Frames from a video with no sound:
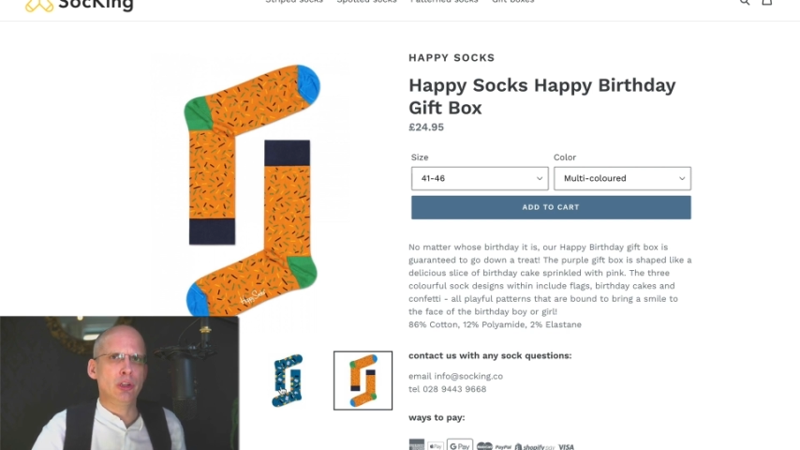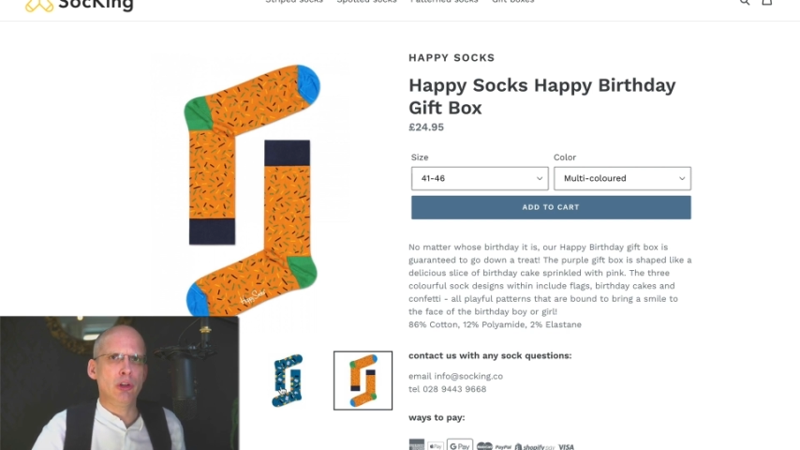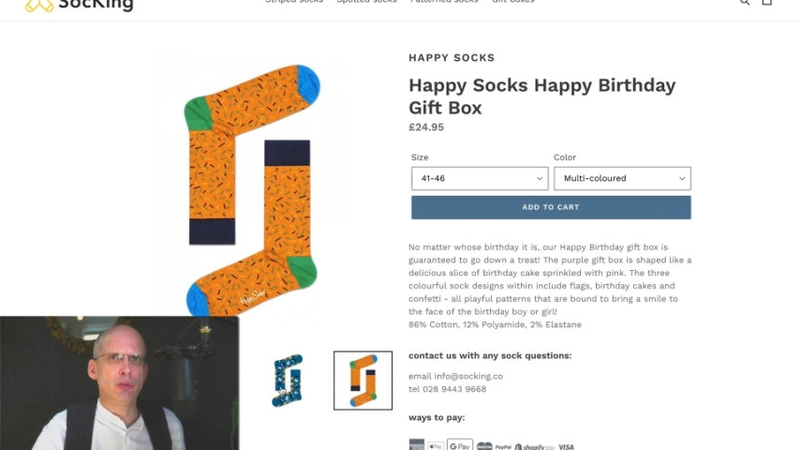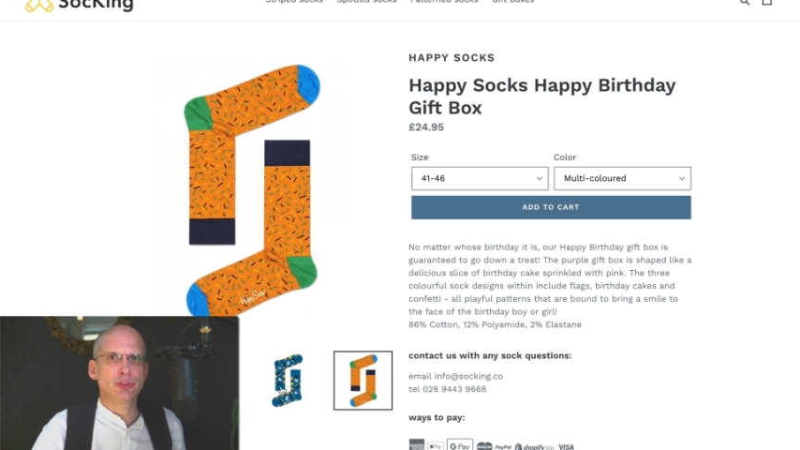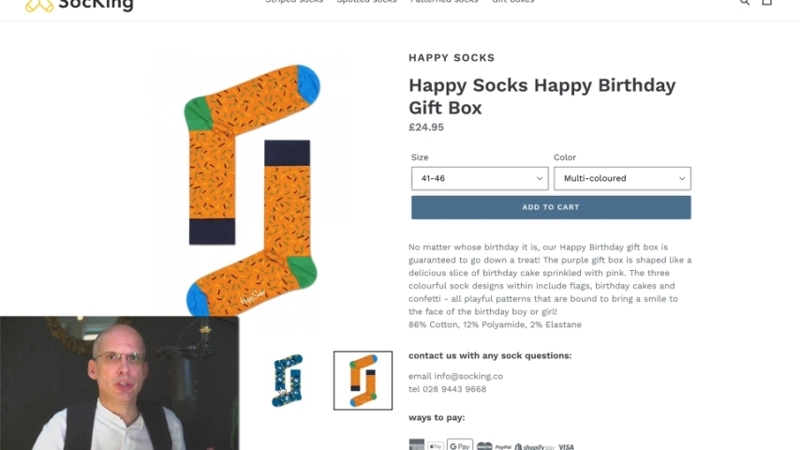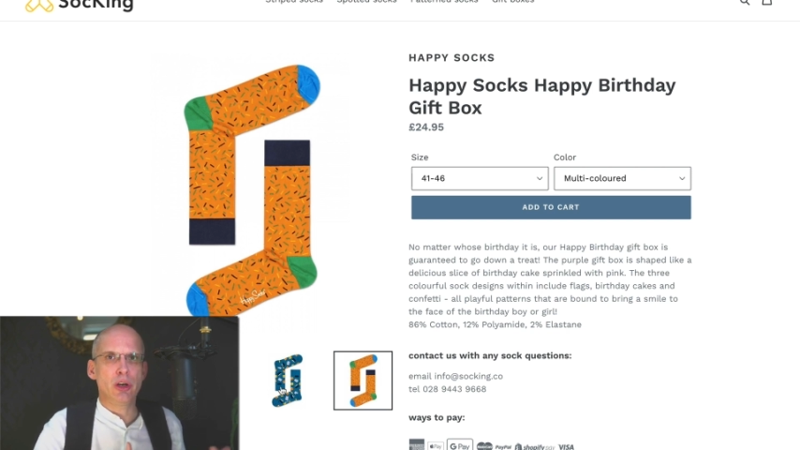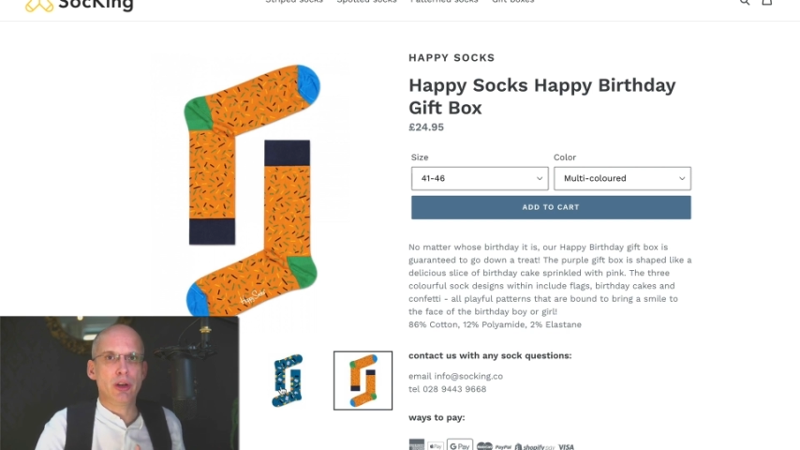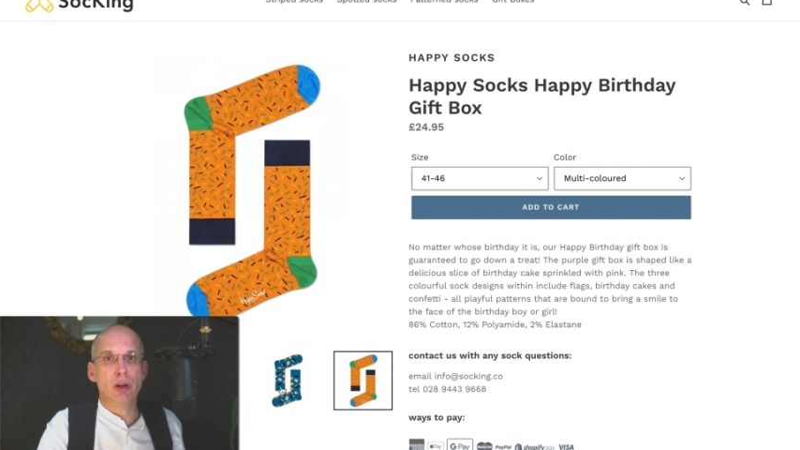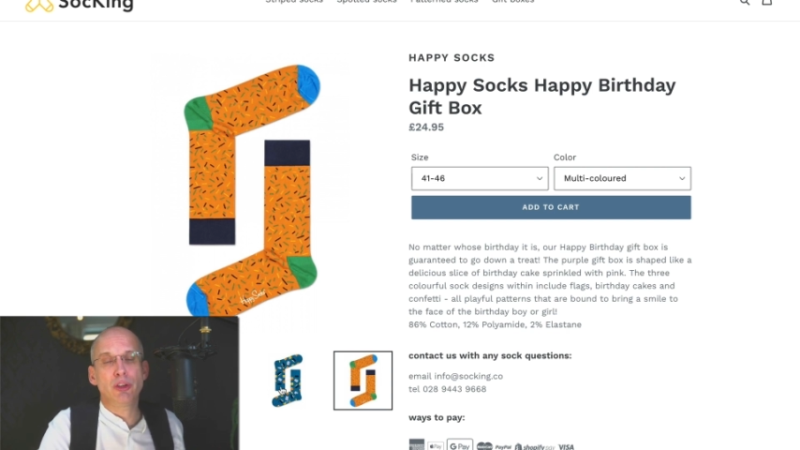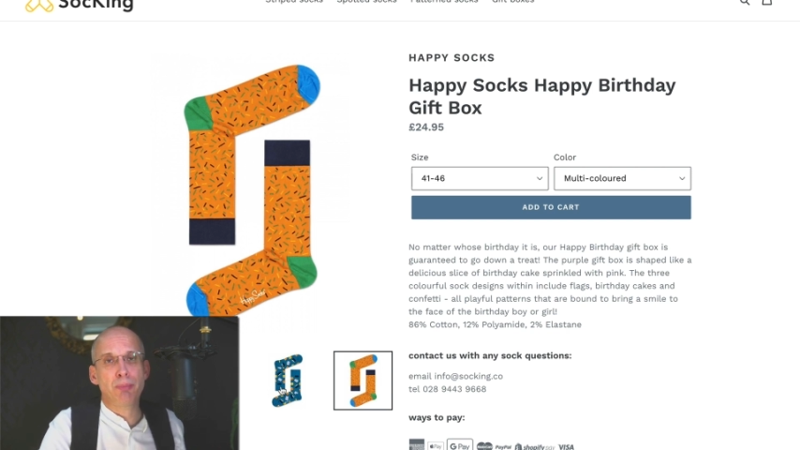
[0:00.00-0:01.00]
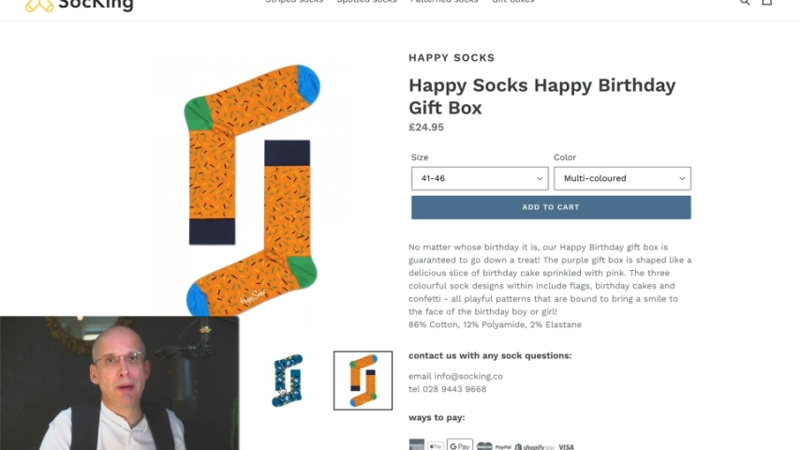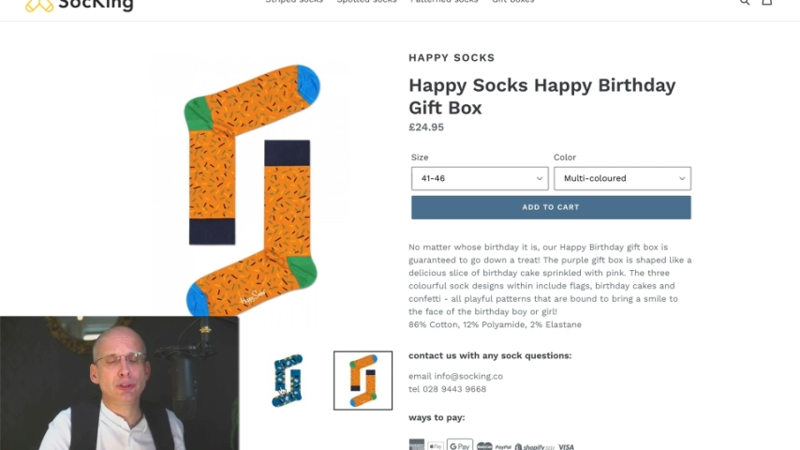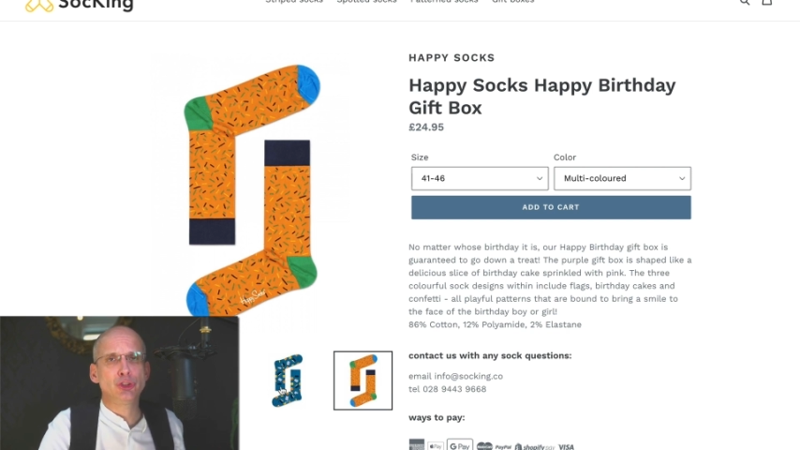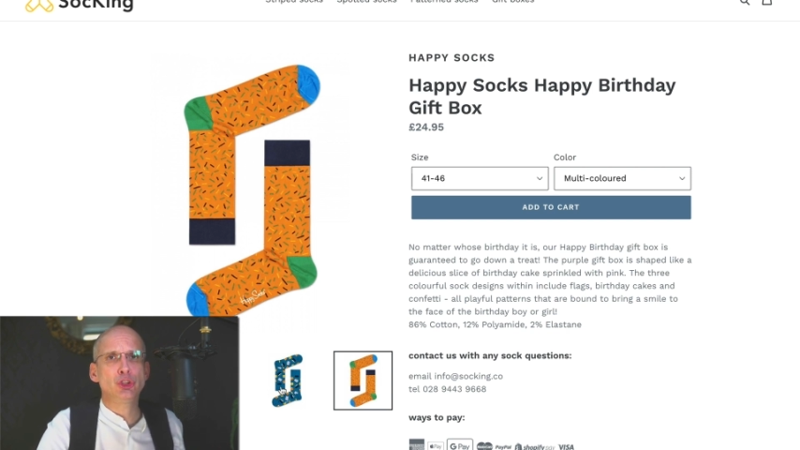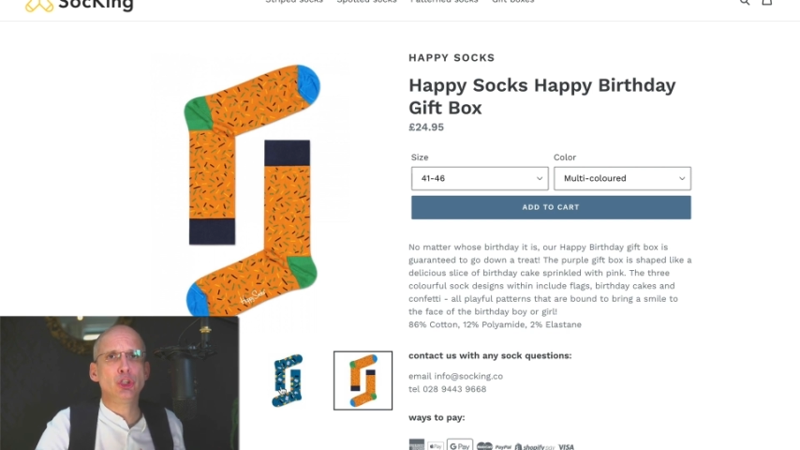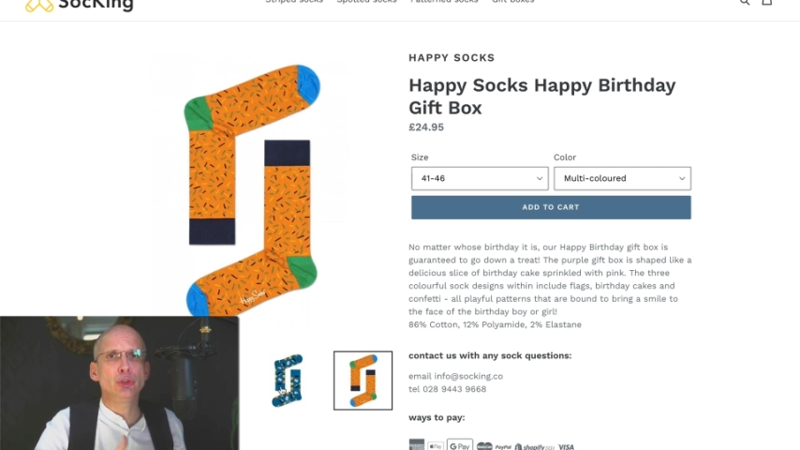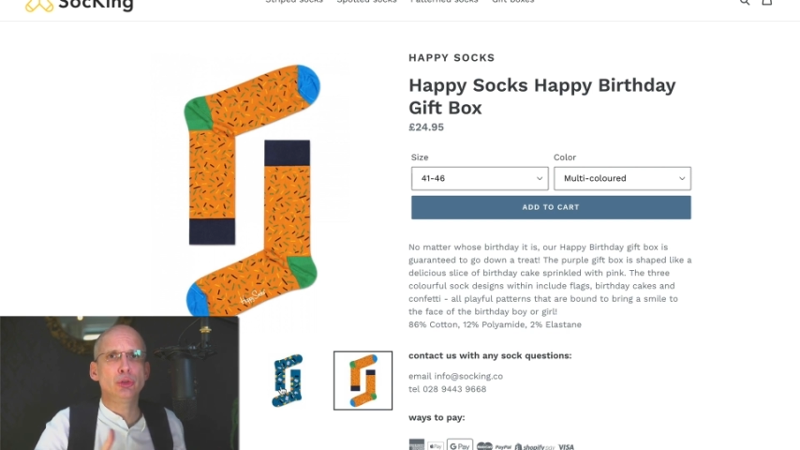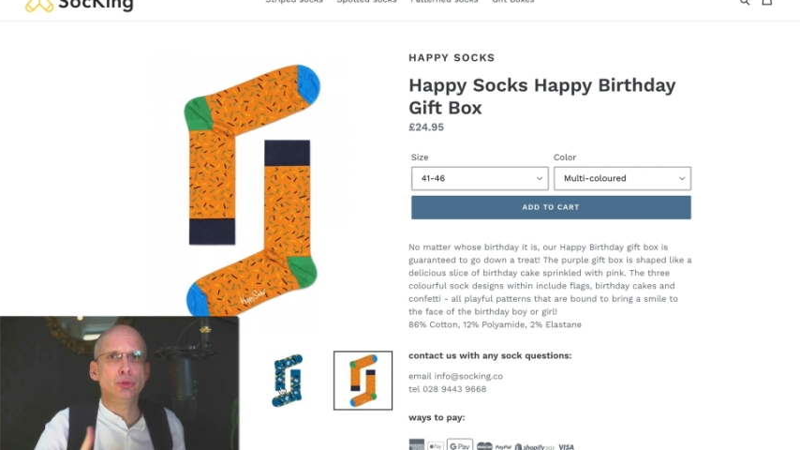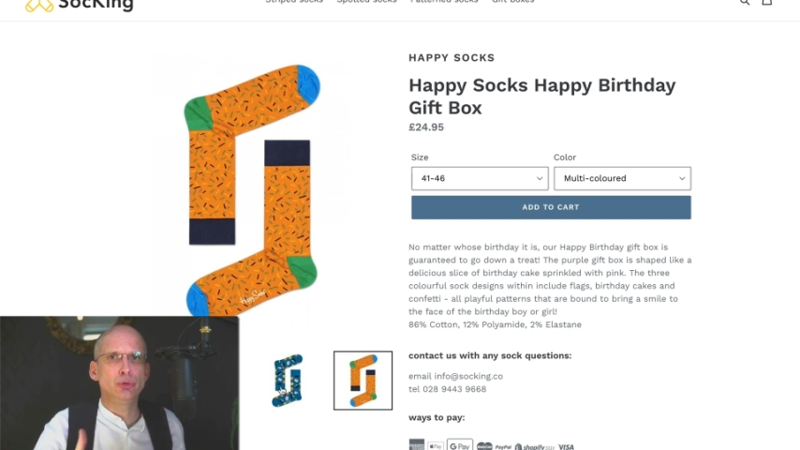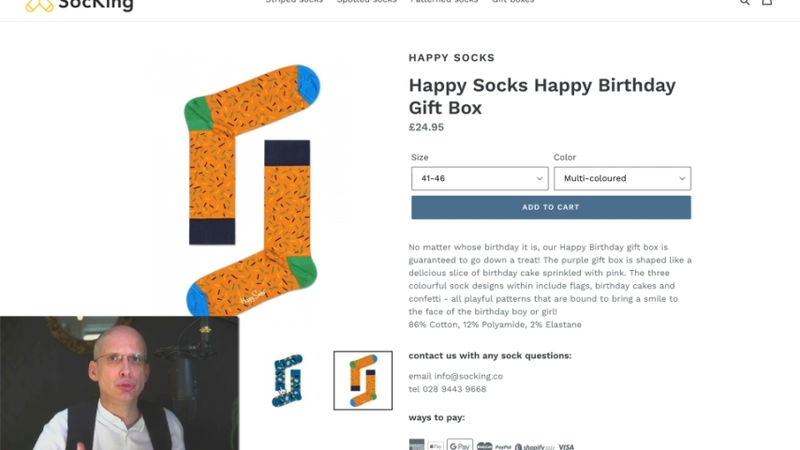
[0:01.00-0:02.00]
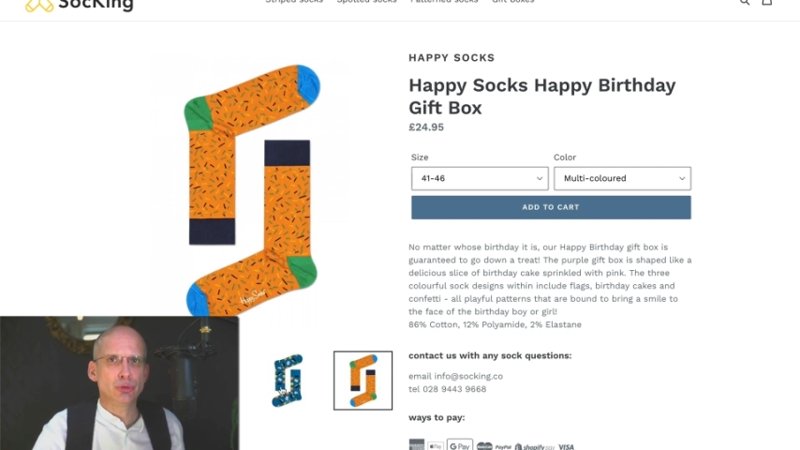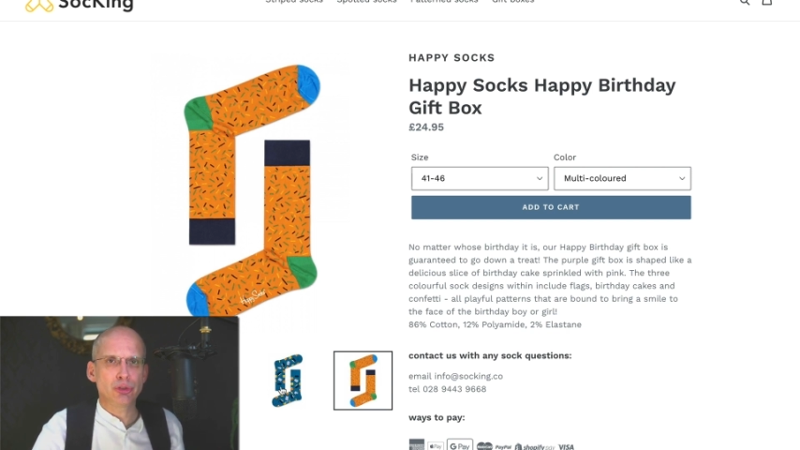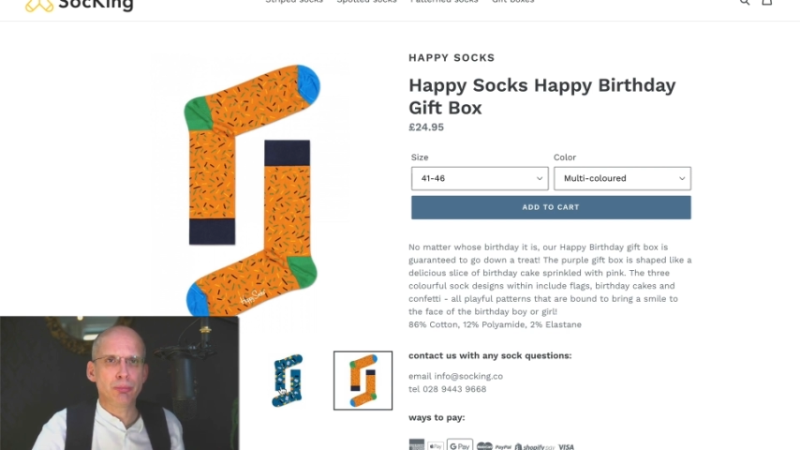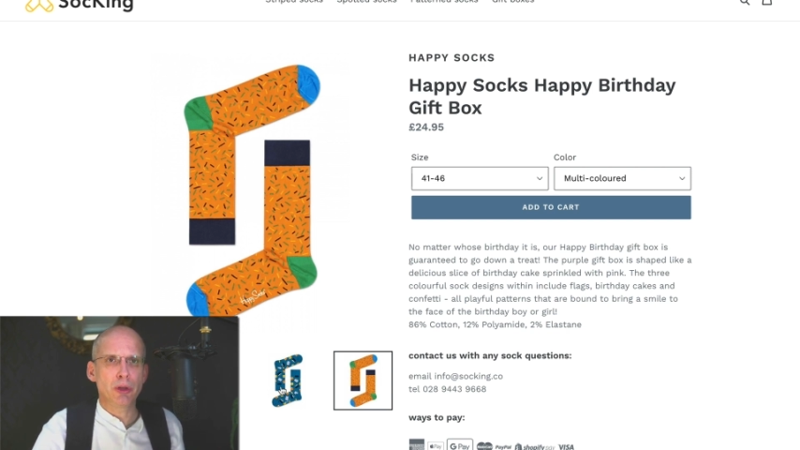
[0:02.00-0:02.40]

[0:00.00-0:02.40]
alongside a nice pair of shoes or some